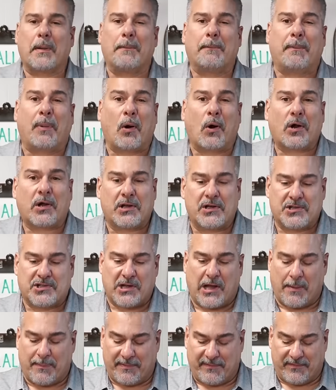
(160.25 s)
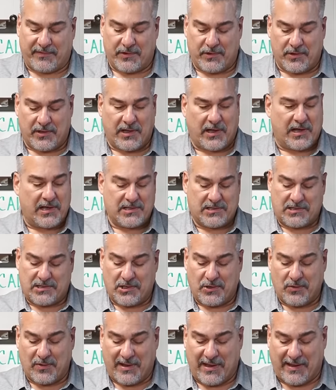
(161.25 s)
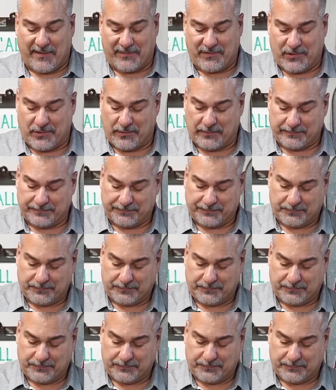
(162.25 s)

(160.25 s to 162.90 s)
of bargain shopping for you guys, so you don't have to.